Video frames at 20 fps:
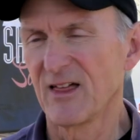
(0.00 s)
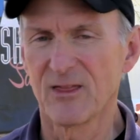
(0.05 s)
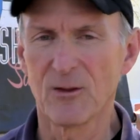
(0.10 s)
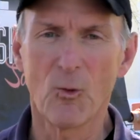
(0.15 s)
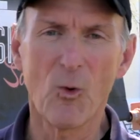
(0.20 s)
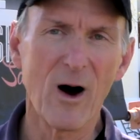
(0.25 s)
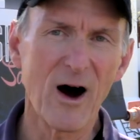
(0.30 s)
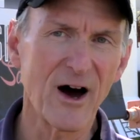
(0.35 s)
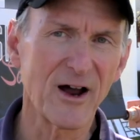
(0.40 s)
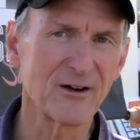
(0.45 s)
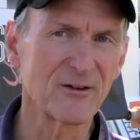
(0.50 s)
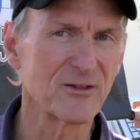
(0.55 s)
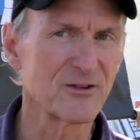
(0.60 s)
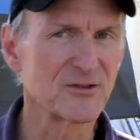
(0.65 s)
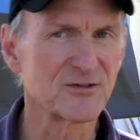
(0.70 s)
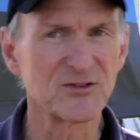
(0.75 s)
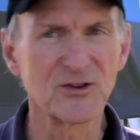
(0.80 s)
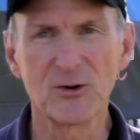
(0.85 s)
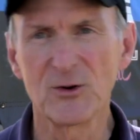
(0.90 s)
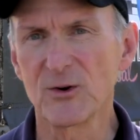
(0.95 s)
the water, the
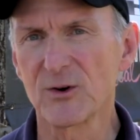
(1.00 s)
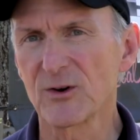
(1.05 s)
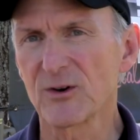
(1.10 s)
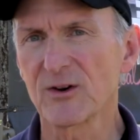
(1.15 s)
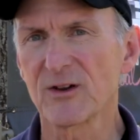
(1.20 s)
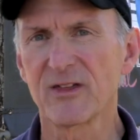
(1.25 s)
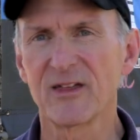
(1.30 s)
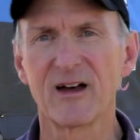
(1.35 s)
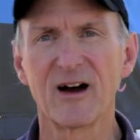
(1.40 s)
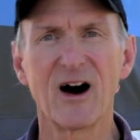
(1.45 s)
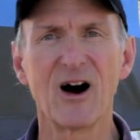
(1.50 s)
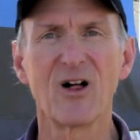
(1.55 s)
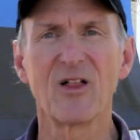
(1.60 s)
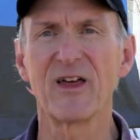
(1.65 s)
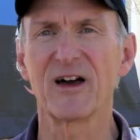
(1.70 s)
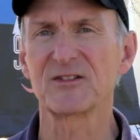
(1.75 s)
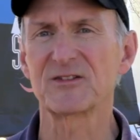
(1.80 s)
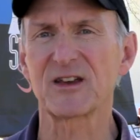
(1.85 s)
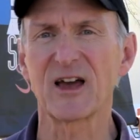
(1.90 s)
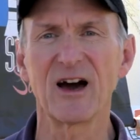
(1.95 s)
sewer, all
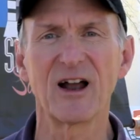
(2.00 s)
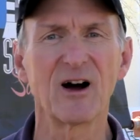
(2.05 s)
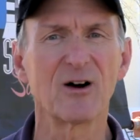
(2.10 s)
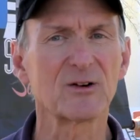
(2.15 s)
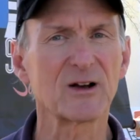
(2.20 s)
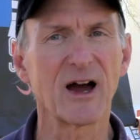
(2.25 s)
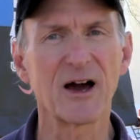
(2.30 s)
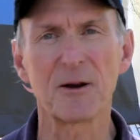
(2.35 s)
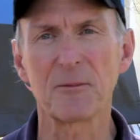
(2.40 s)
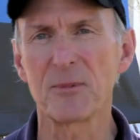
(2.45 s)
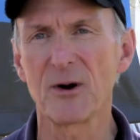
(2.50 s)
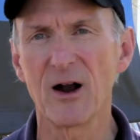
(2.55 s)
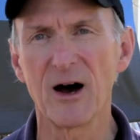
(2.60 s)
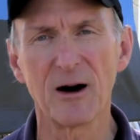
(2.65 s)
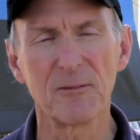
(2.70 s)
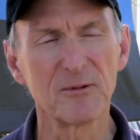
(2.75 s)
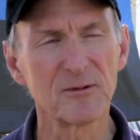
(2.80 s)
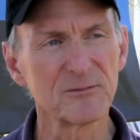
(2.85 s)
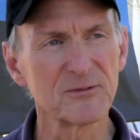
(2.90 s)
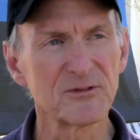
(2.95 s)
that's got all kind of
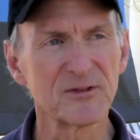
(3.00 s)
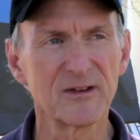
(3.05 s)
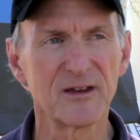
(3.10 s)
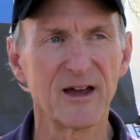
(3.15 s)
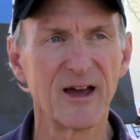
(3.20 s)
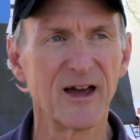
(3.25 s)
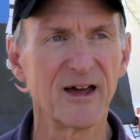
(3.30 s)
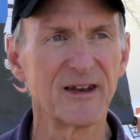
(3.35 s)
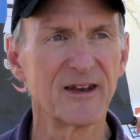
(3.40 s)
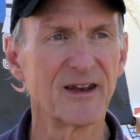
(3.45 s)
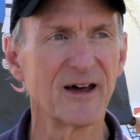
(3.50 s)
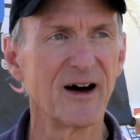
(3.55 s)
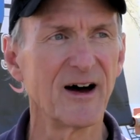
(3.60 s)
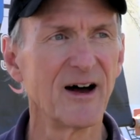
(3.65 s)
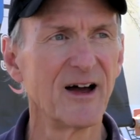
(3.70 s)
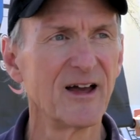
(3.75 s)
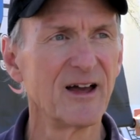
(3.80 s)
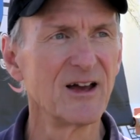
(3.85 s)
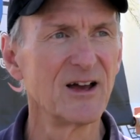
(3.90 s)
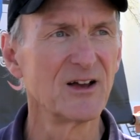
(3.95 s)
problems. And
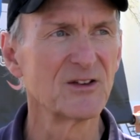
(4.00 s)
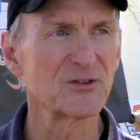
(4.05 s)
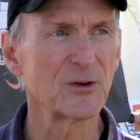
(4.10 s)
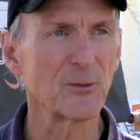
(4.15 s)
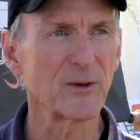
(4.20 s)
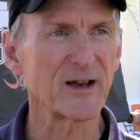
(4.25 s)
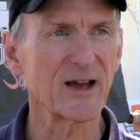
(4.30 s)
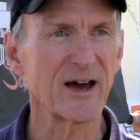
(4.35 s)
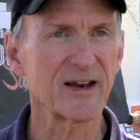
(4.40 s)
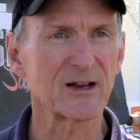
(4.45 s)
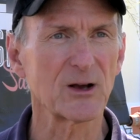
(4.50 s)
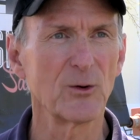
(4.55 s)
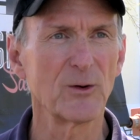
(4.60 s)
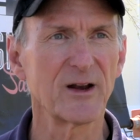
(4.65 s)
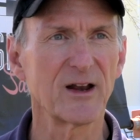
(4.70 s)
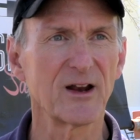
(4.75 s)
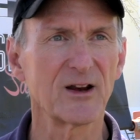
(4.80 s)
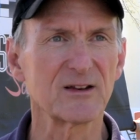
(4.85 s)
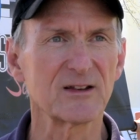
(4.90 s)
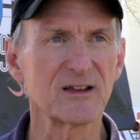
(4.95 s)
so we got to go
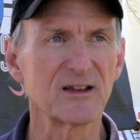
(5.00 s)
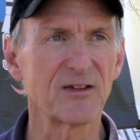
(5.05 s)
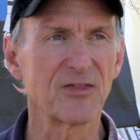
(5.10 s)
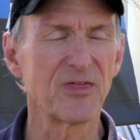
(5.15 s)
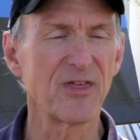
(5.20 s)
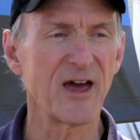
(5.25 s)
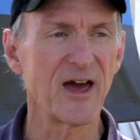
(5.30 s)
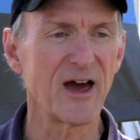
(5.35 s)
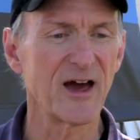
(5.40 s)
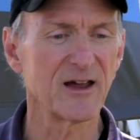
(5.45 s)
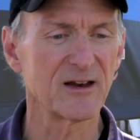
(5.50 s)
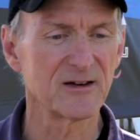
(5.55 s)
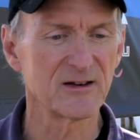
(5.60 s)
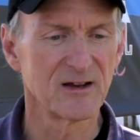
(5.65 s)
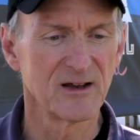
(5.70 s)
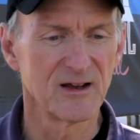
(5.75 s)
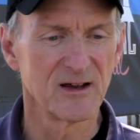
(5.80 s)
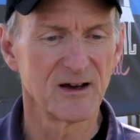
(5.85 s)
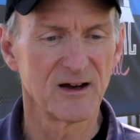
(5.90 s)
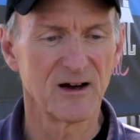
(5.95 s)
in there and get that
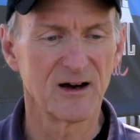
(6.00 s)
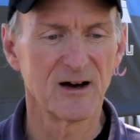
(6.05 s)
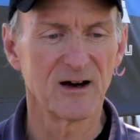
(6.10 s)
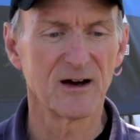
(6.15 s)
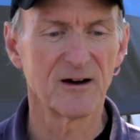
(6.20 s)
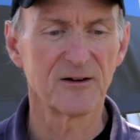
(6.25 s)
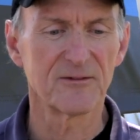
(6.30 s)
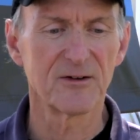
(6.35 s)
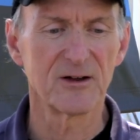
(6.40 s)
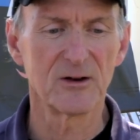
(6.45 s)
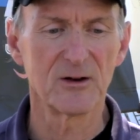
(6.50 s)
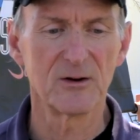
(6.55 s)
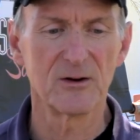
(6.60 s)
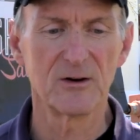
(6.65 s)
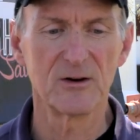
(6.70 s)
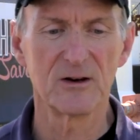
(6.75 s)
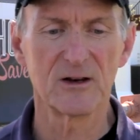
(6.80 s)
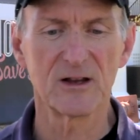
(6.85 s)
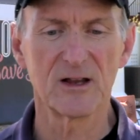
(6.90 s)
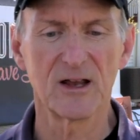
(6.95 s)

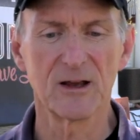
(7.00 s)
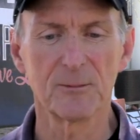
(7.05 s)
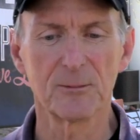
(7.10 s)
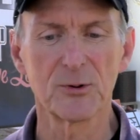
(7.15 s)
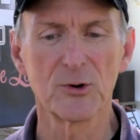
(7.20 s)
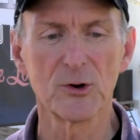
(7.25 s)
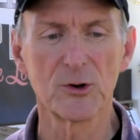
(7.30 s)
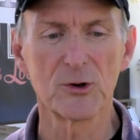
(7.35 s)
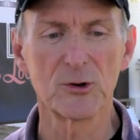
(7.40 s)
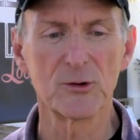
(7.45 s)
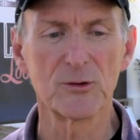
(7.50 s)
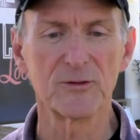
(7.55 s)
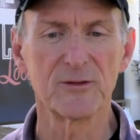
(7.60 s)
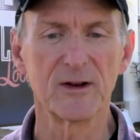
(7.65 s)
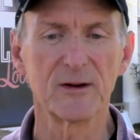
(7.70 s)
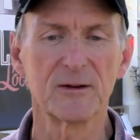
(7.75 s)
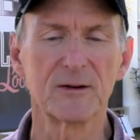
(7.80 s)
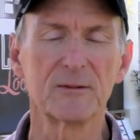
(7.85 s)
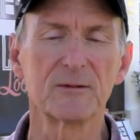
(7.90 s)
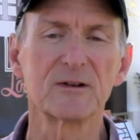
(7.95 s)
improved
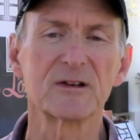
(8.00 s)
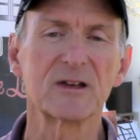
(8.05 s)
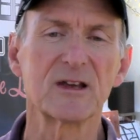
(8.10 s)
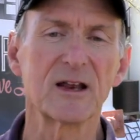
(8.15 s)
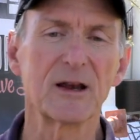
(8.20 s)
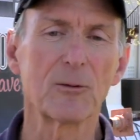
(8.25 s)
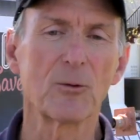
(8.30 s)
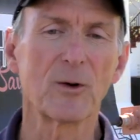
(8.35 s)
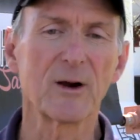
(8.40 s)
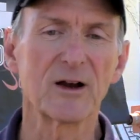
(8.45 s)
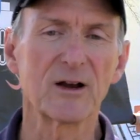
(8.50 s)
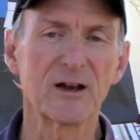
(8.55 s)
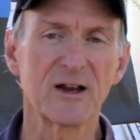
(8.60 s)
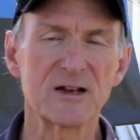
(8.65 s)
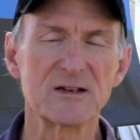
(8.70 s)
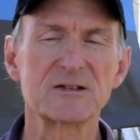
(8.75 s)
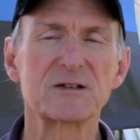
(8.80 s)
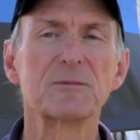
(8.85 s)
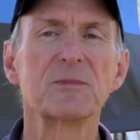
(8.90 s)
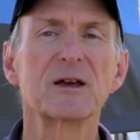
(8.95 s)
and get it where it
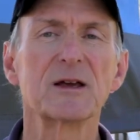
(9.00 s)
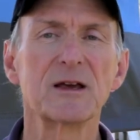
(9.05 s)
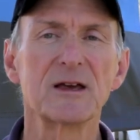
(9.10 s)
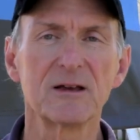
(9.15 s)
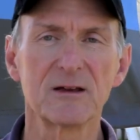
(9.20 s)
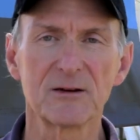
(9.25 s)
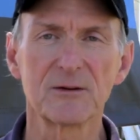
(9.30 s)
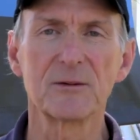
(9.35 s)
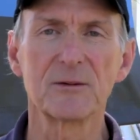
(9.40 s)
needs to be,